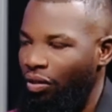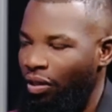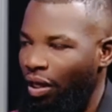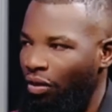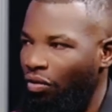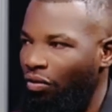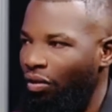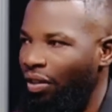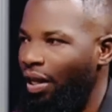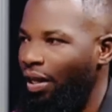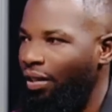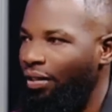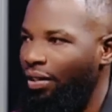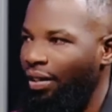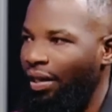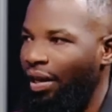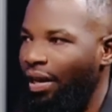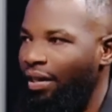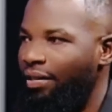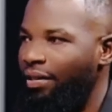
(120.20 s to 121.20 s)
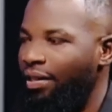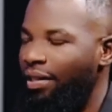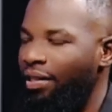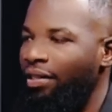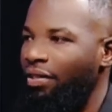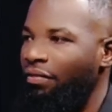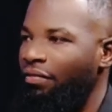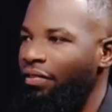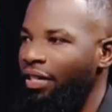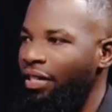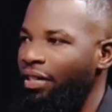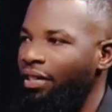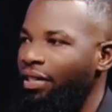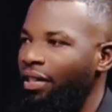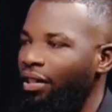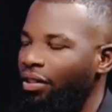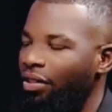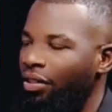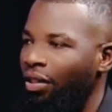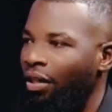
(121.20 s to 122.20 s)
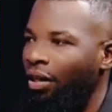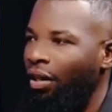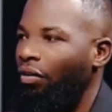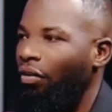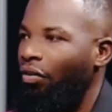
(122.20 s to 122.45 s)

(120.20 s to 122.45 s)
to start conducting extensive research